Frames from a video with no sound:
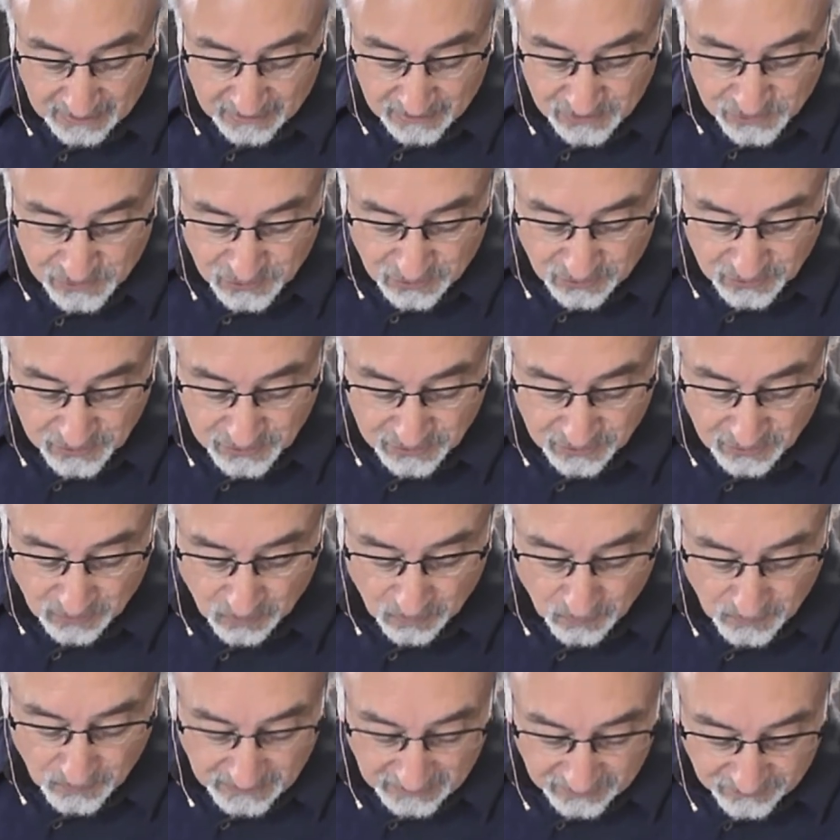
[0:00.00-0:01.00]
chosen the
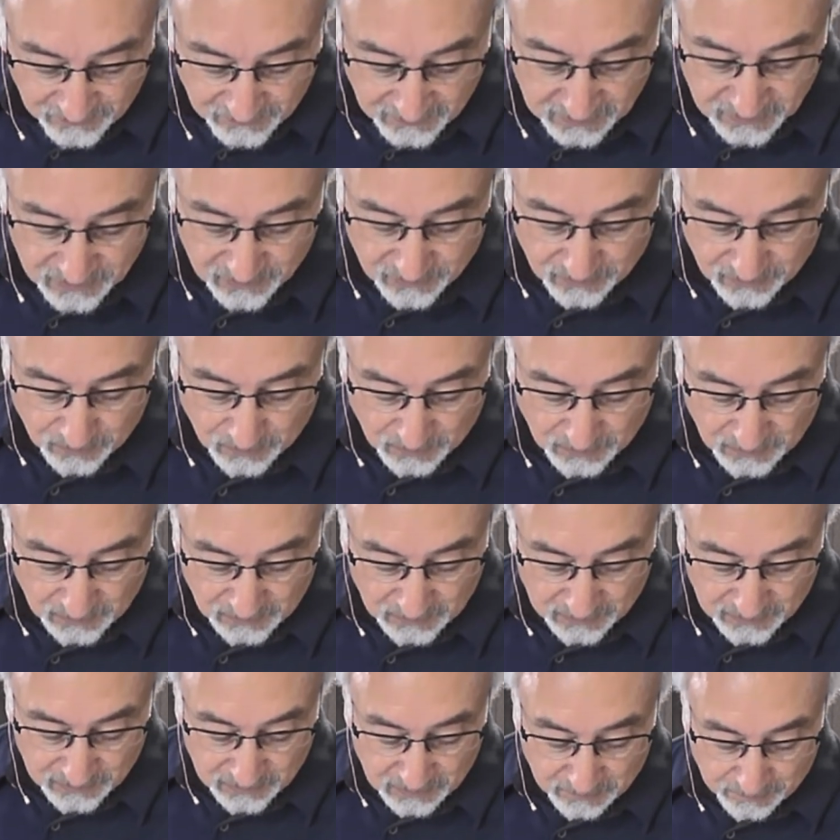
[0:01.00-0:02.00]
weak things of the
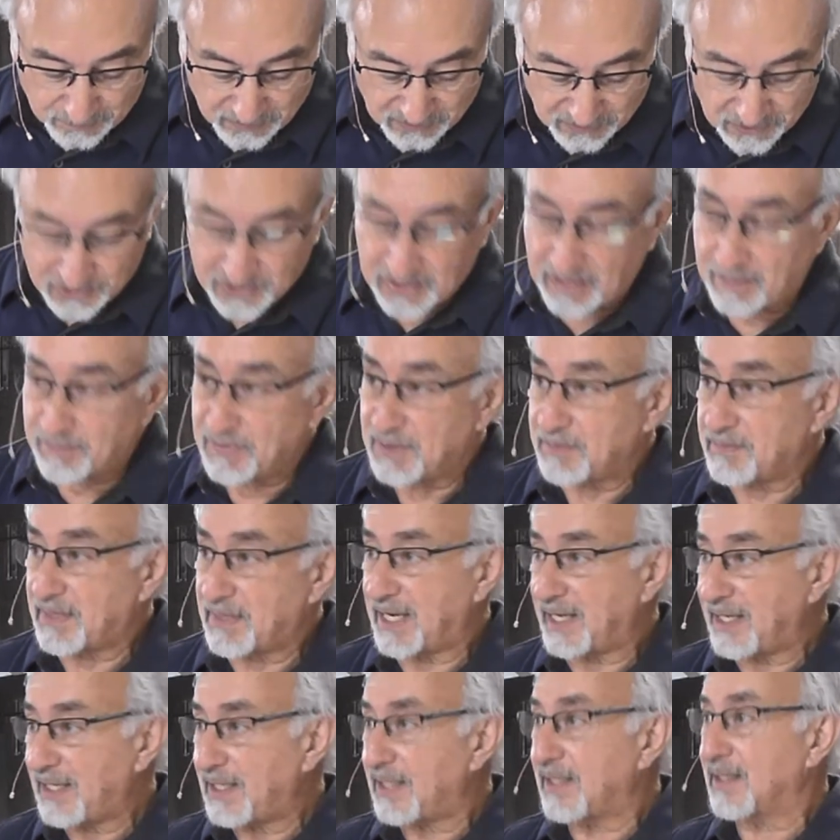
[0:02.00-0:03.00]
world to put to shame the
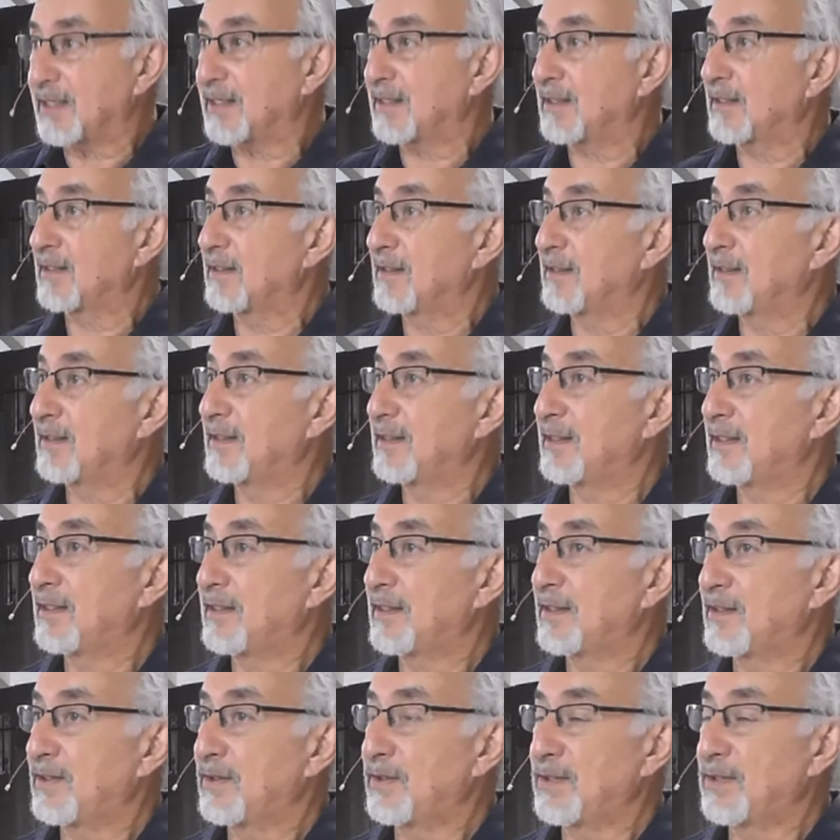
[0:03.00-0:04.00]
mighty.
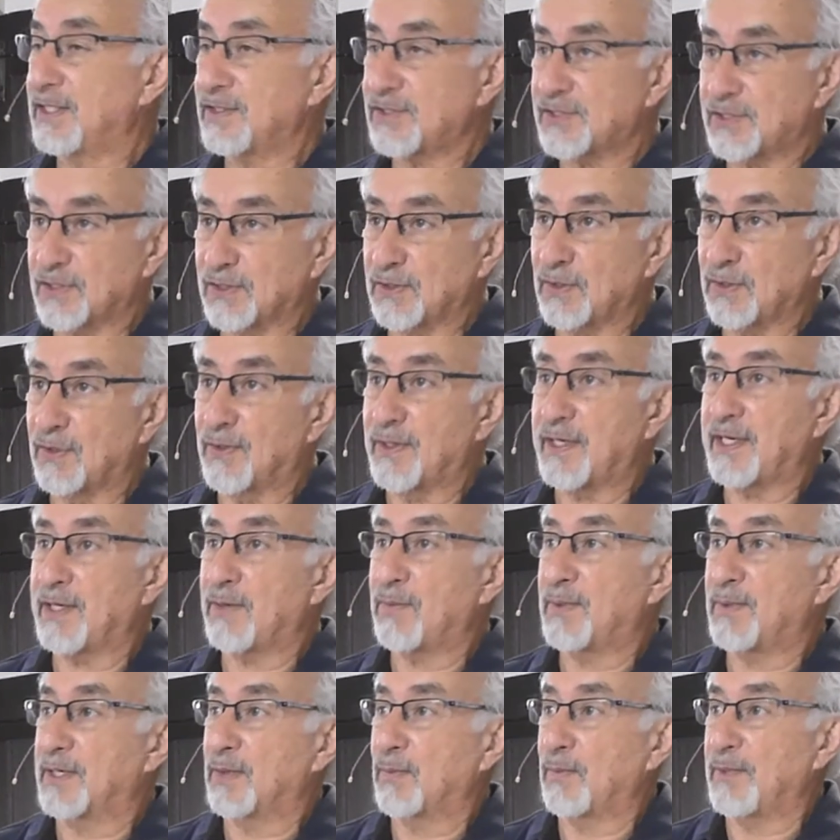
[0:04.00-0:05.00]
Who gets the glory
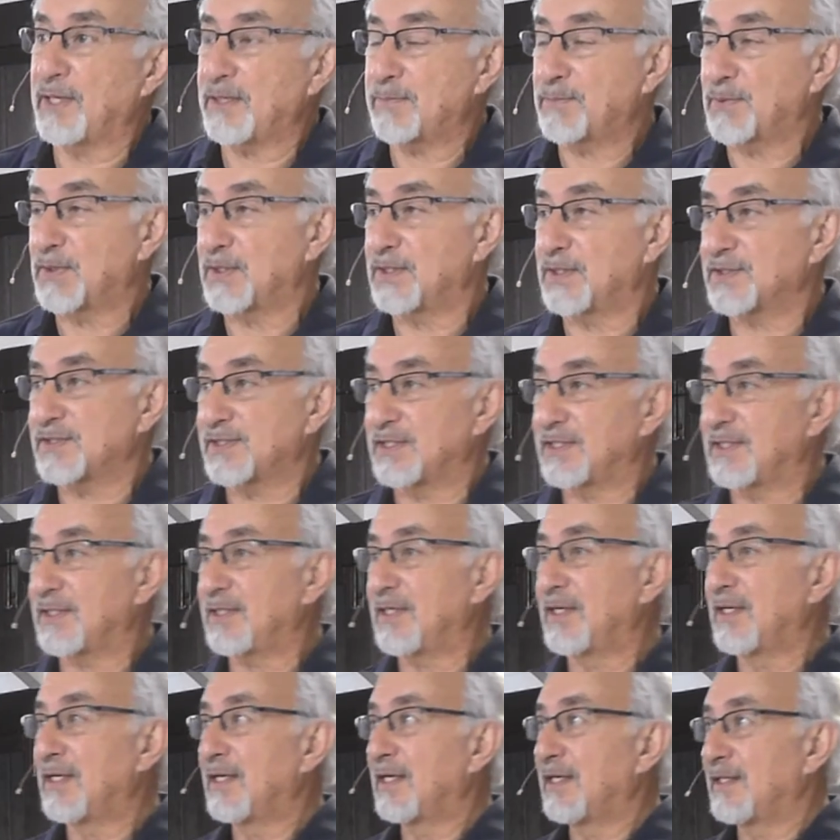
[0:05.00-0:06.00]
when a weak person
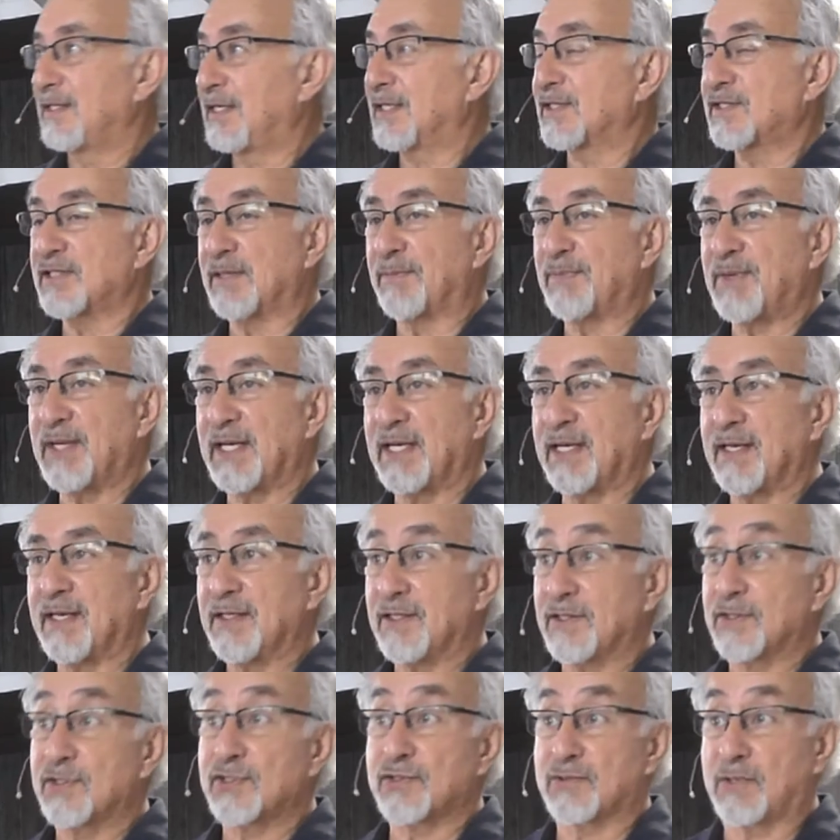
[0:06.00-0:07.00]
does something
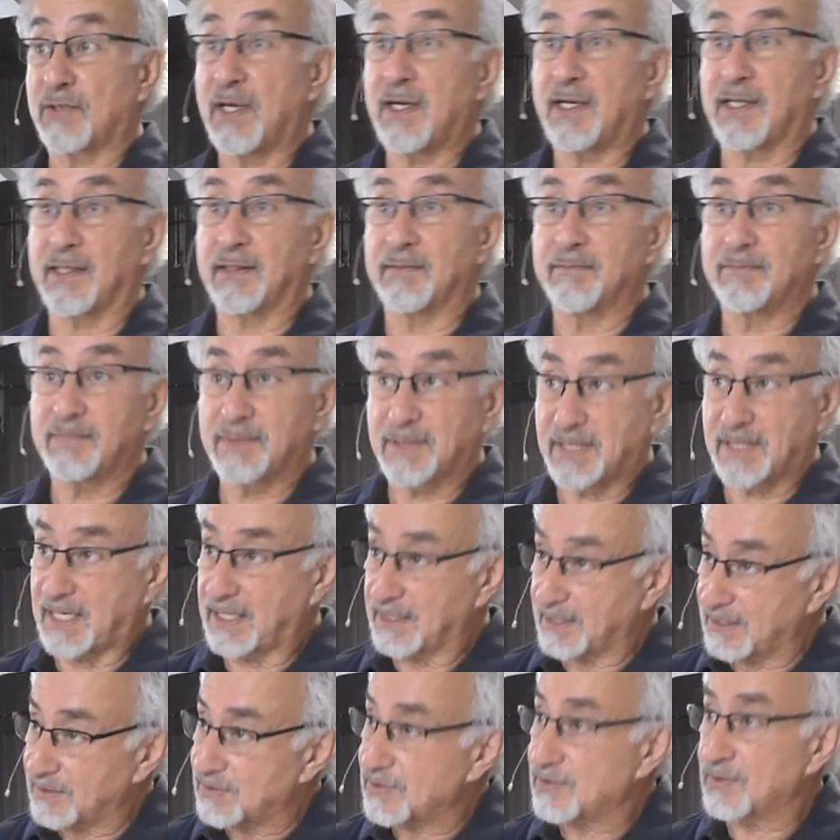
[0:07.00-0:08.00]
strong?
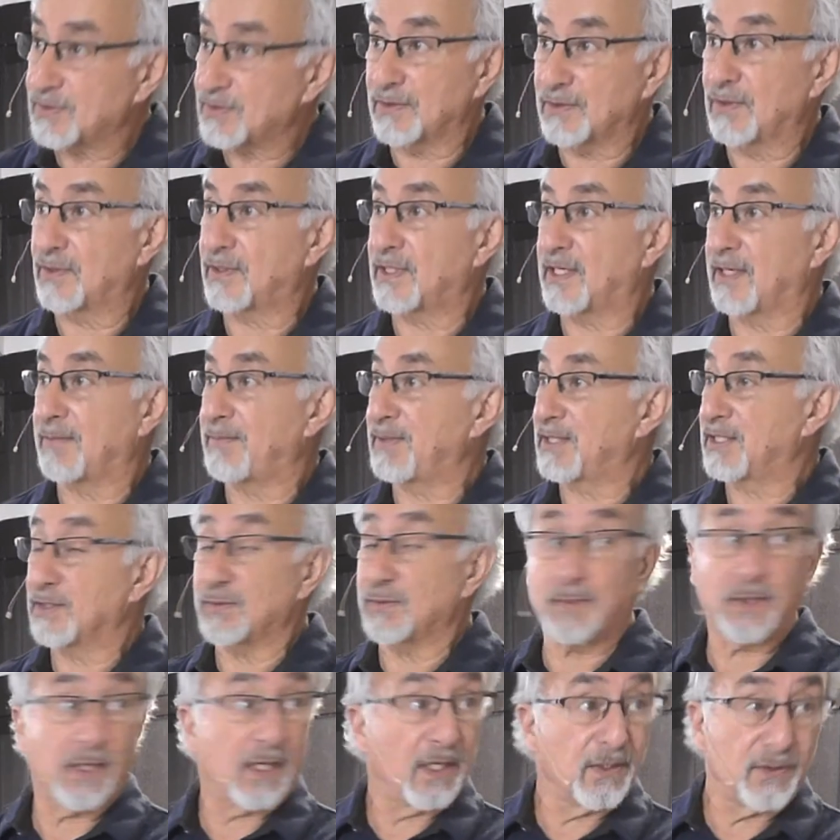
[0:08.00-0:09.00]
God gets the glory because
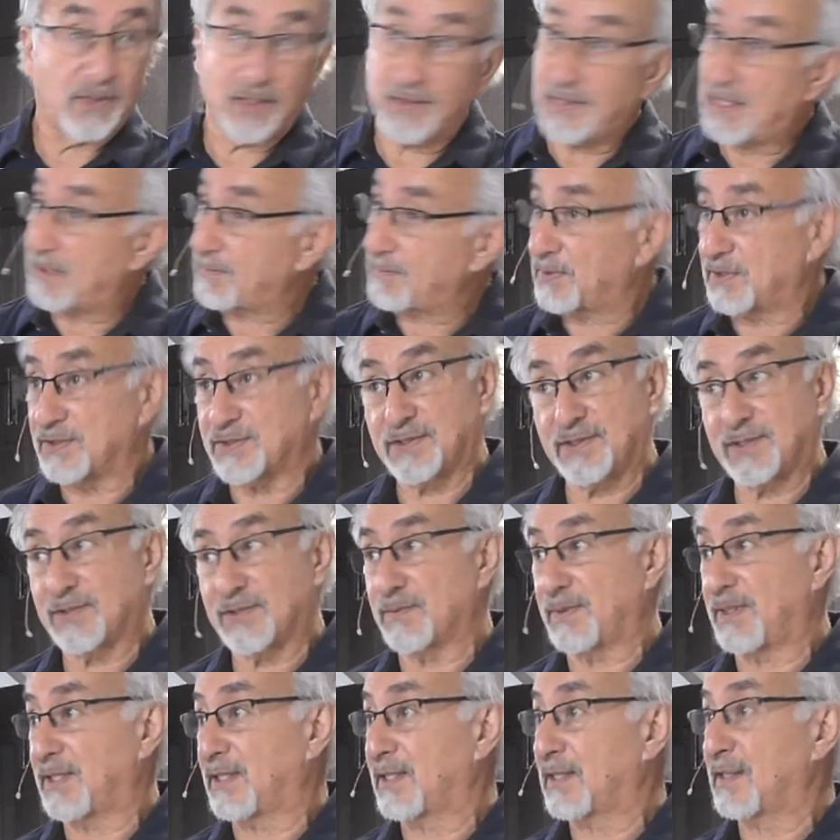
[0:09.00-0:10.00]
we all know that person is
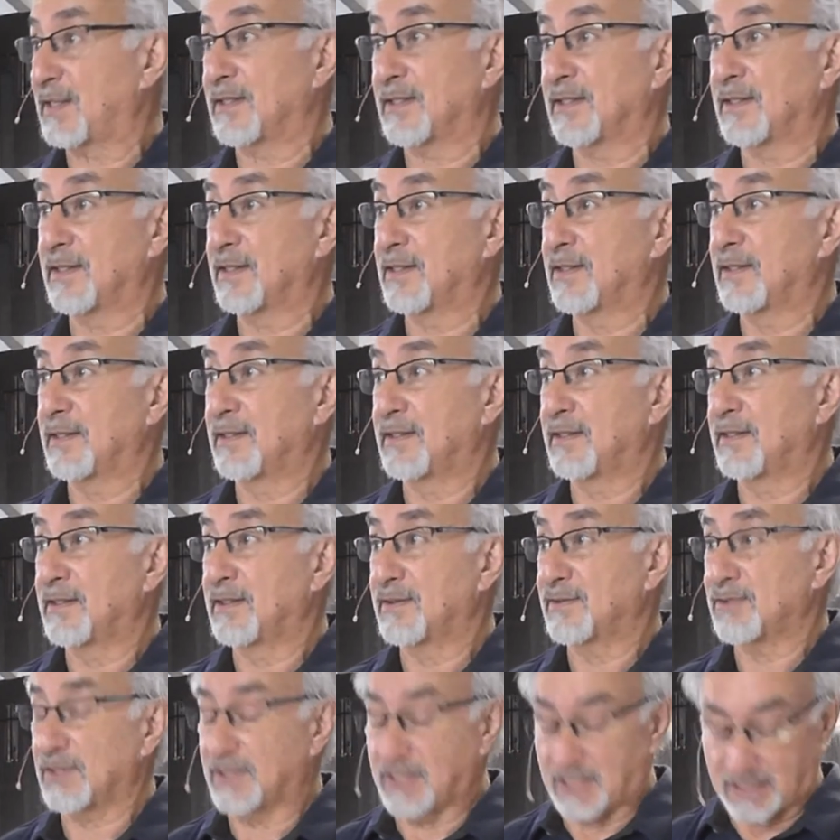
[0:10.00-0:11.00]
weak.
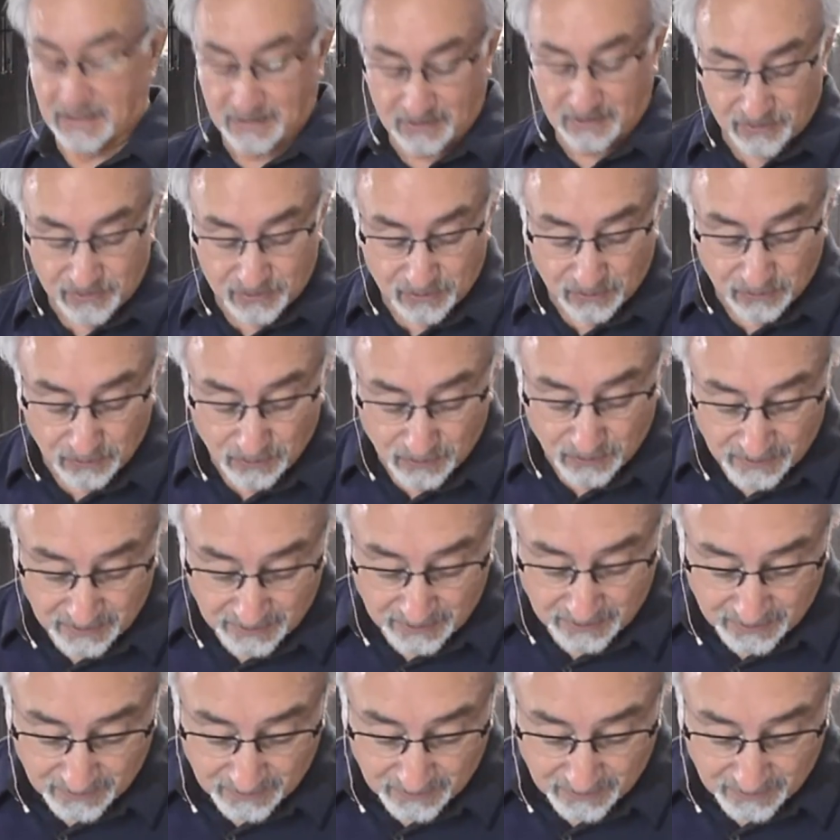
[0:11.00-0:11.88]
So God gets the glory.